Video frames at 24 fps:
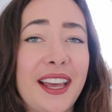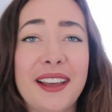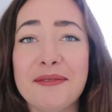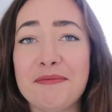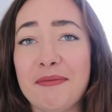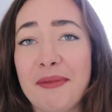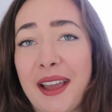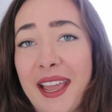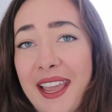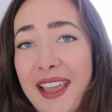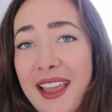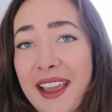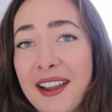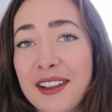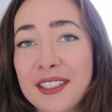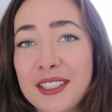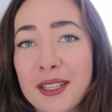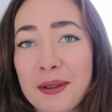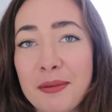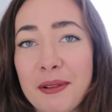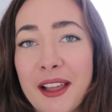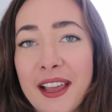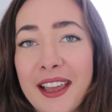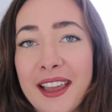my hair
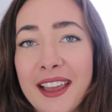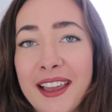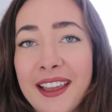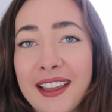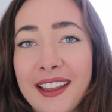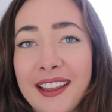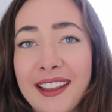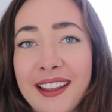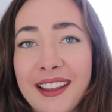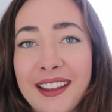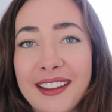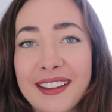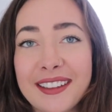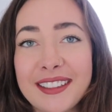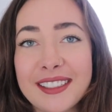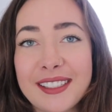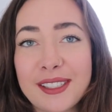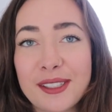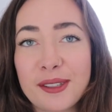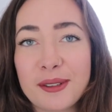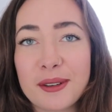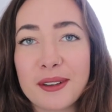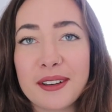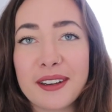supply
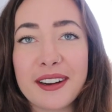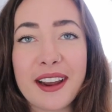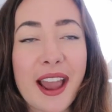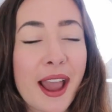store.